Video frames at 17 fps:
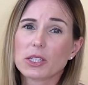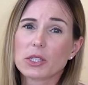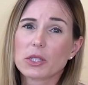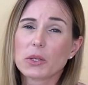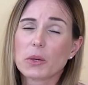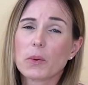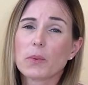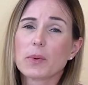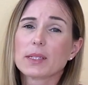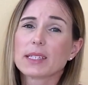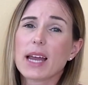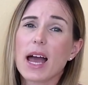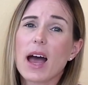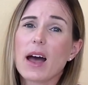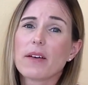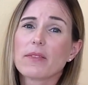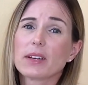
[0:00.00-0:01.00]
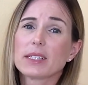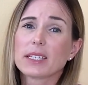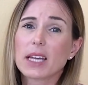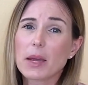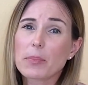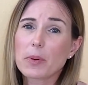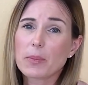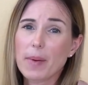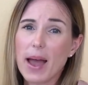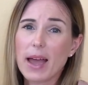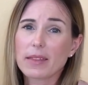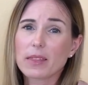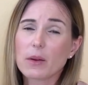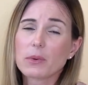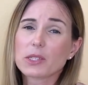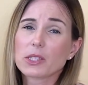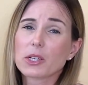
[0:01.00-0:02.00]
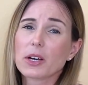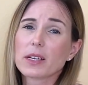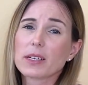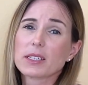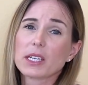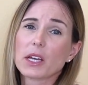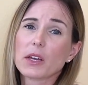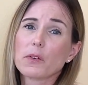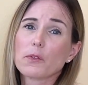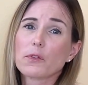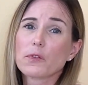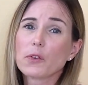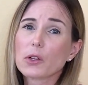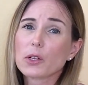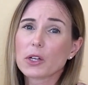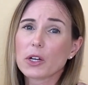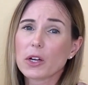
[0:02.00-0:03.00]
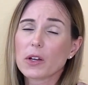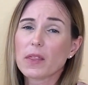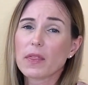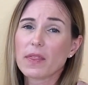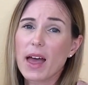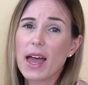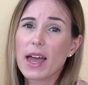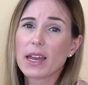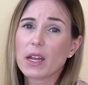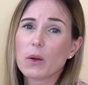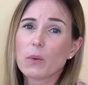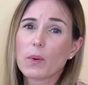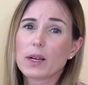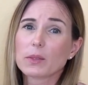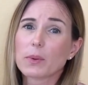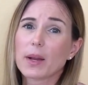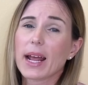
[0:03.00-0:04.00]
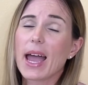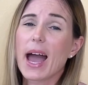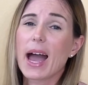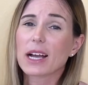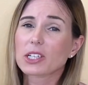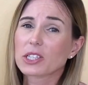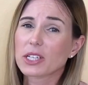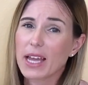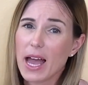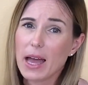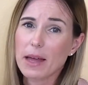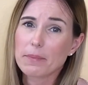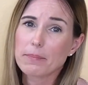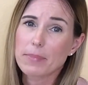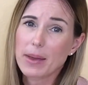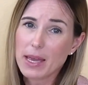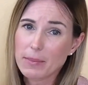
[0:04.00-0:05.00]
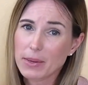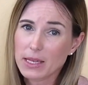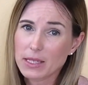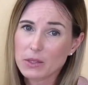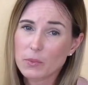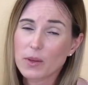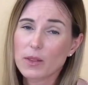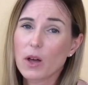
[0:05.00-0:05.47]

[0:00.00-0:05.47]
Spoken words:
to do was to have a diaper bag that was starting to get fuller than it was when I actually had babies,